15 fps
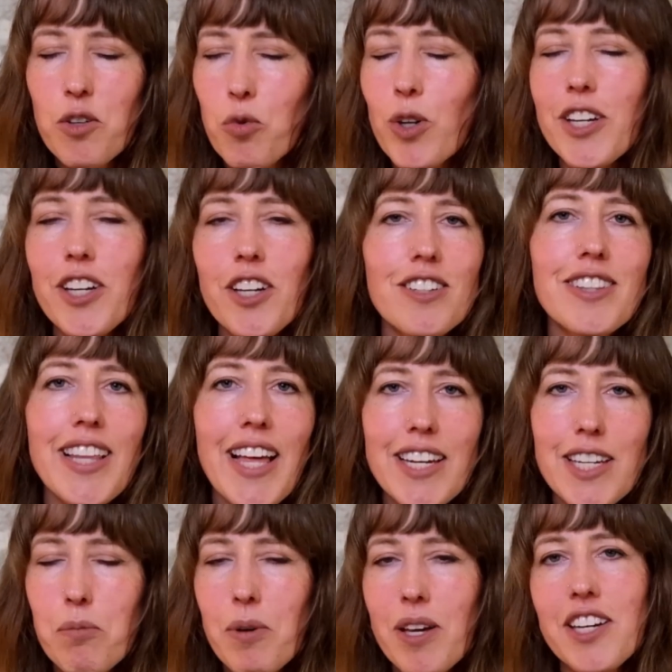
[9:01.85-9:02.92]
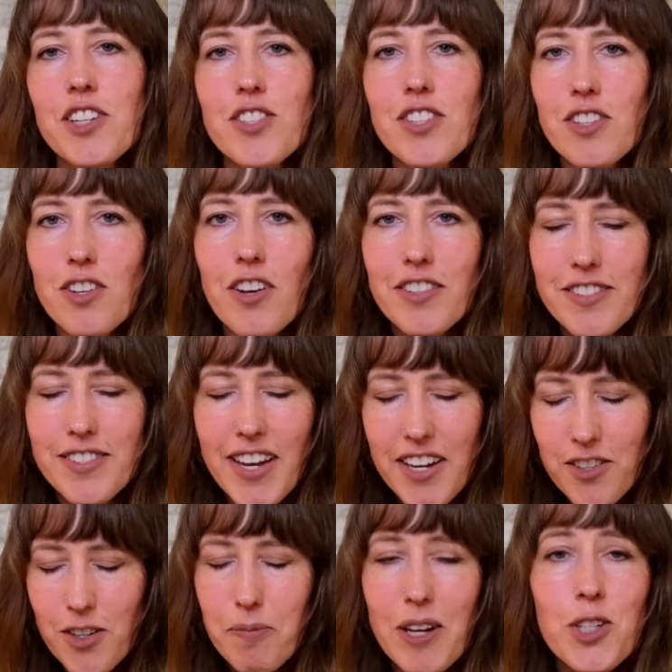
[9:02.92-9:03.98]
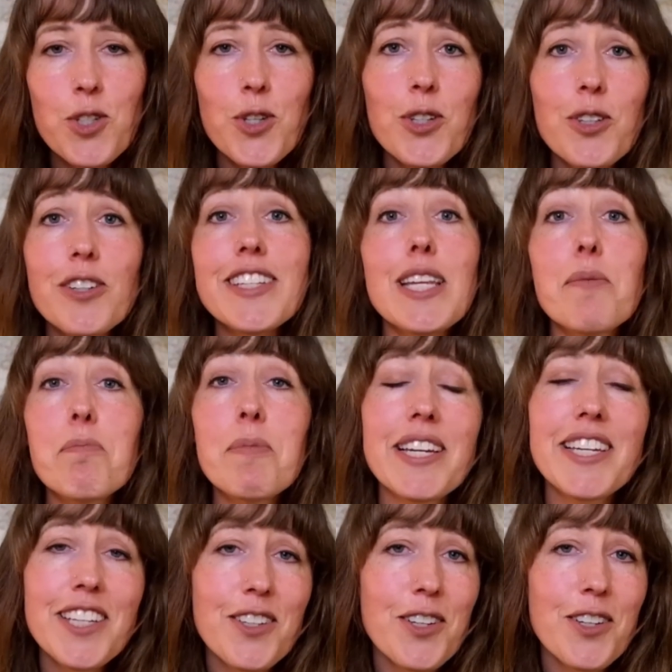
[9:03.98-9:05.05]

working on your landing page as a non-designer, make sure you're nitpicking your